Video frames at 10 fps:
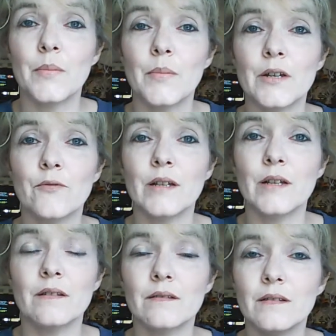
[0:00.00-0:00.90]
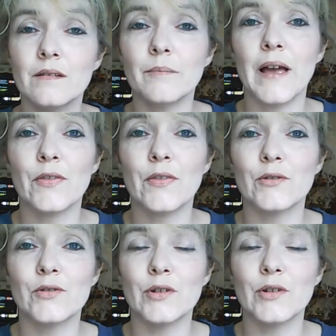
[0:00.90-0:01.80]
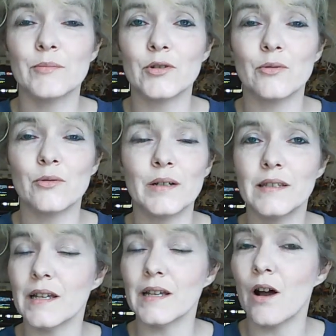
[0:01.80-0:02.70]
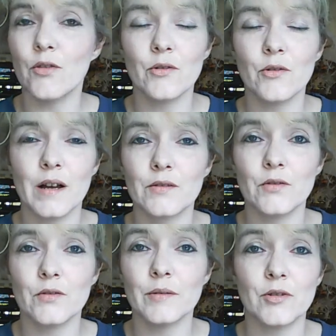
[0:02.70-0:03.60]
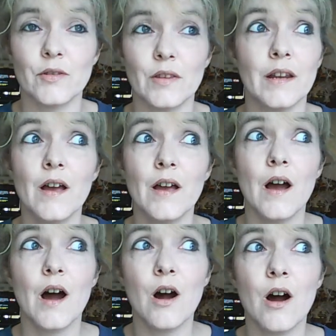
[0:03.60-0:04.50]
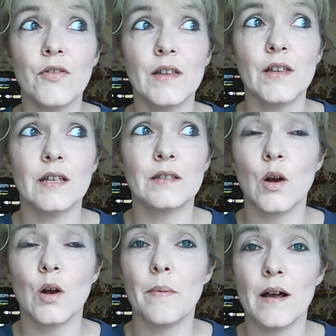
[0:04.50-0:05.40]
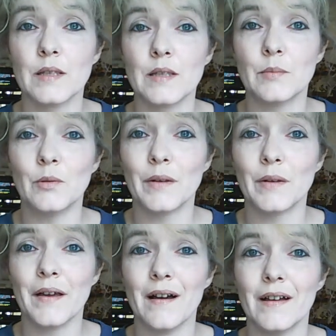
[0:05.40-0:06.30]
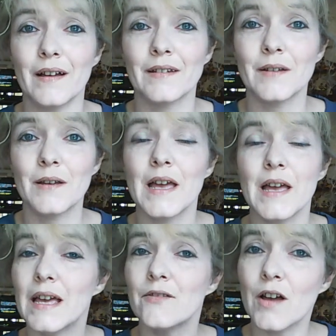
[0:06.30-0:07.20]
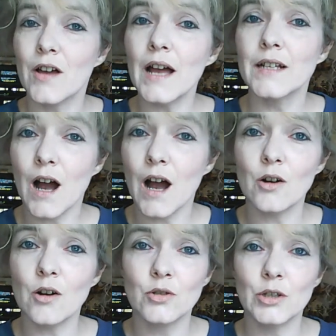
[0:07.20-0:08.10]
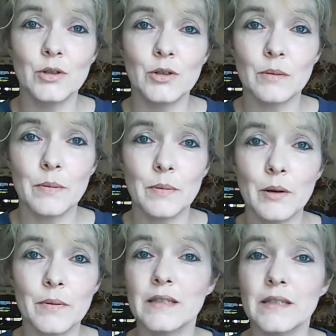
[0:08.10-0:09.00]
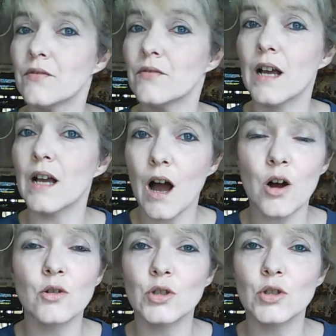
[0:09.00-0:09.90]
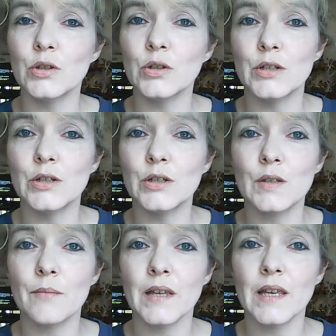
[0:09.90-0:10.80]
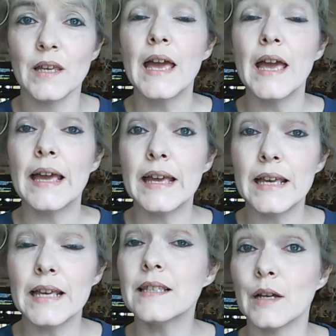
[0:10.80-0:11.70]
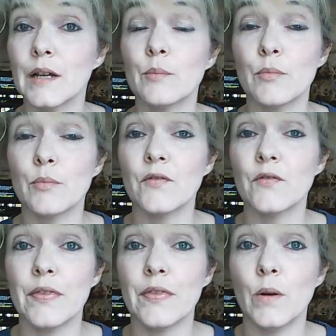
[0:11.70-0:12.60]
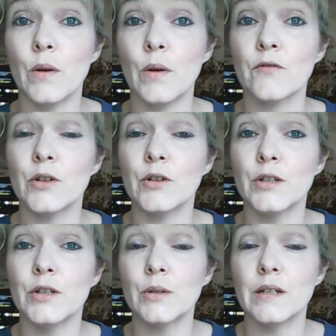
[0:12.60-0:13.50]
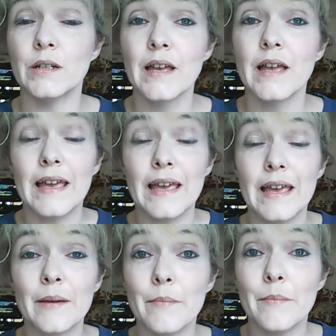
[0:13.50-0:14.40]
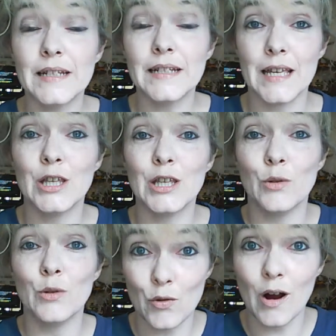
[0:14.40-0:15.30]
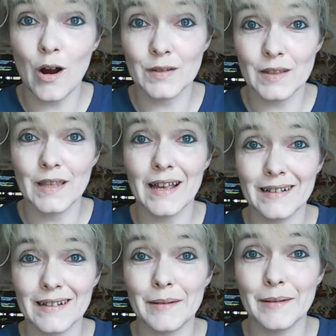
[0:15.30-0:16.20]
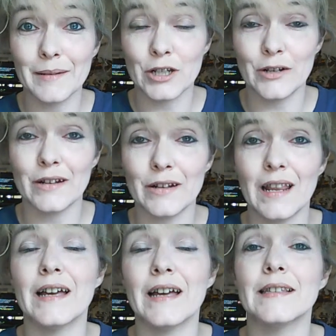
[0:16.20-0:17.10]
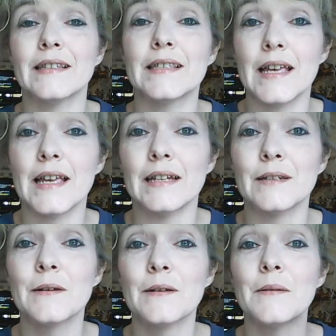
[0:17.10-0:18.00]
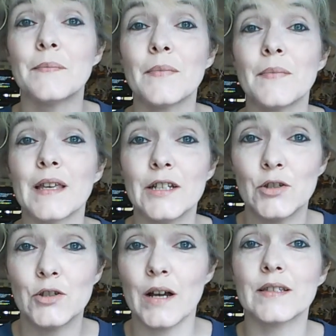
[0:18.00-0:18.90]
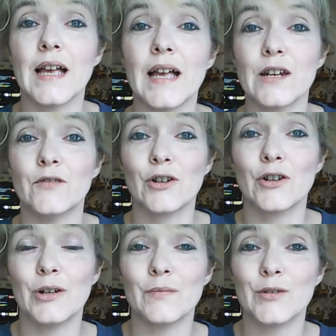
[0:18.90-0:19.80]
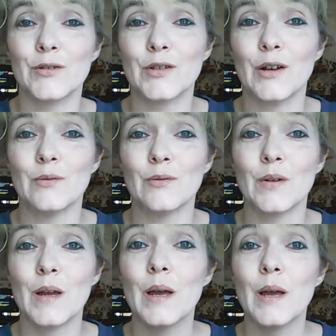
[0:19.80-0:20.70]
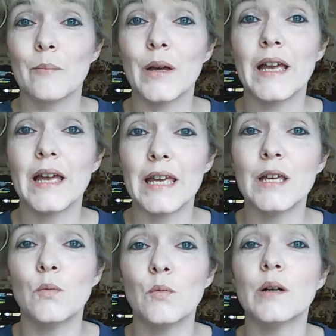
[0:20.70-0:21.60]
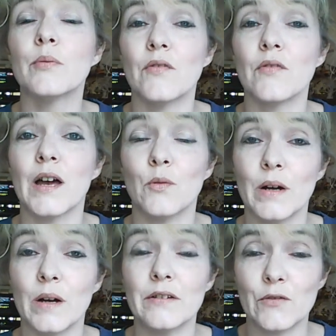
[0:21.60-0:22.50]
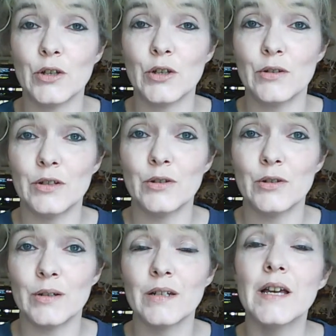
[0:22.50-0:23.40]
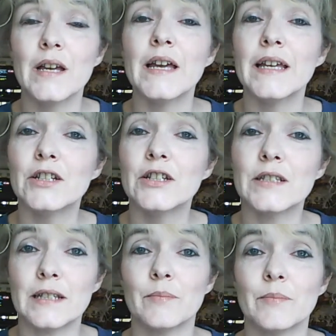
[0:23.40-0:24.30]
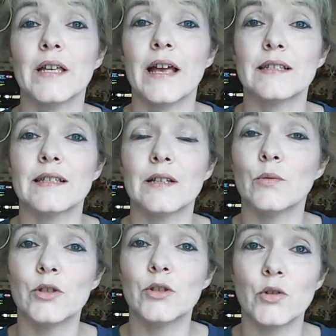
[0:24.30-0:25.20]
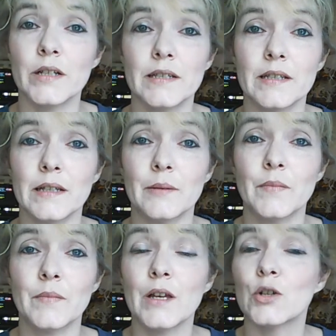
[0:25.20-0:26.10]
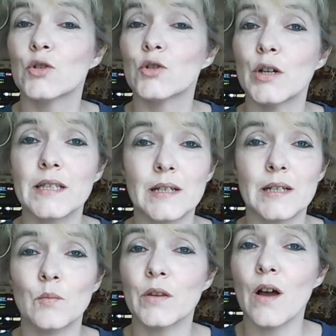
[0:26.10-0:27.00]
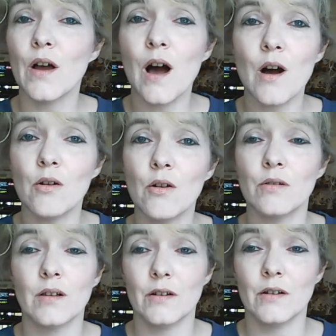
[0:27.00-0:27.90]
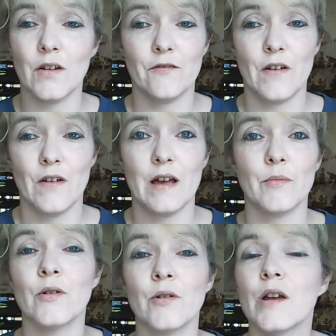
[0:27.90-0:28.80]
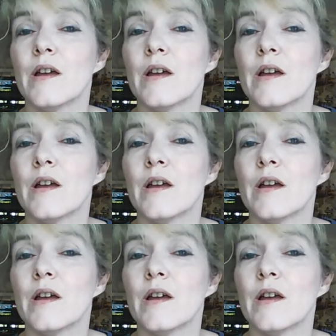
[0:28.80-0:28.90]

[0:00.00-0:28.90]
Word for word: But if we look back through Scripture, we see all throughout Scripture that all things are possible with God. If God calls you to a purpose, if He calls you to do something, He's going to provide the way for you to do it. It may take you across that imaginary line in the sand, get you outside of your comfort zone, but He will provide a way for you to do it. He just simply asks that we trust Him. Trust Him with all of our fiber